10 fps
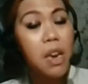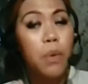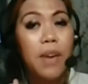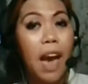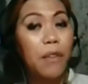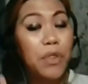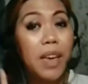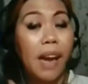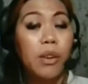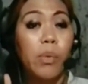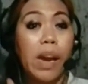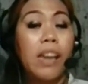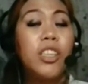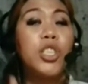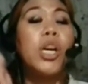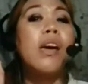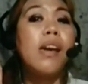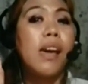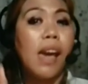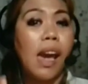we have to get the range,
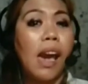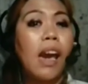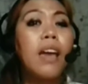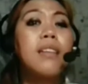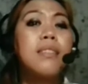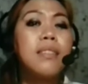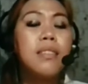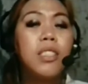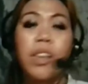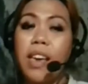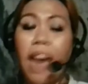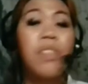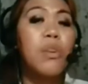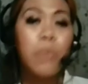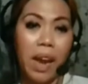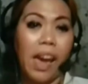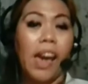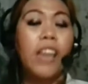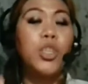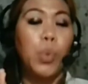and to get the
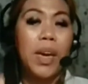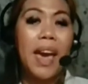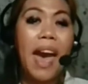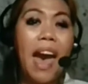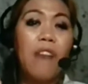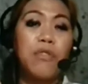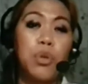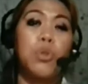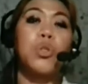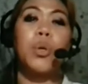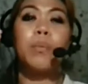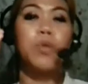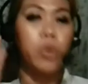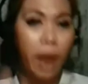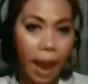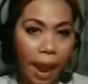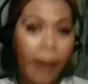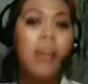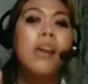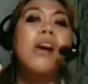range, we have to
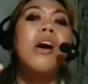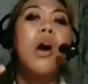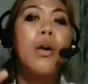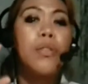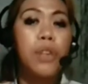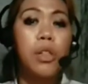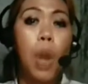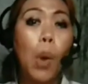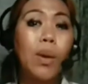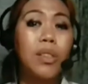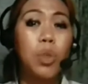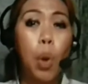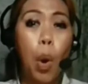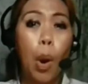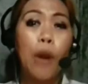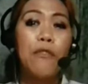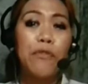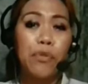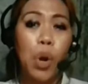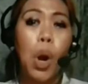subtract the lowest score
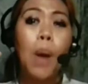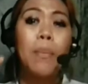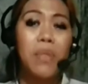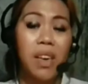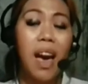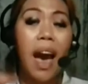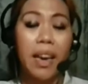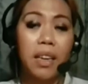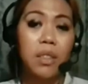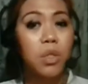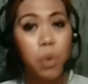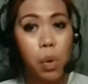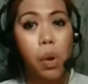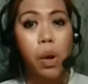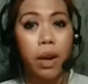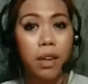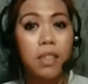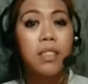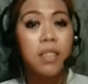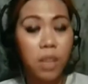from the highest score.
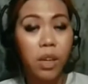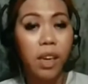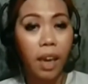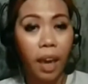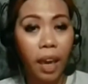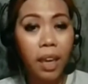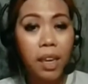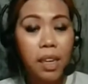Okay,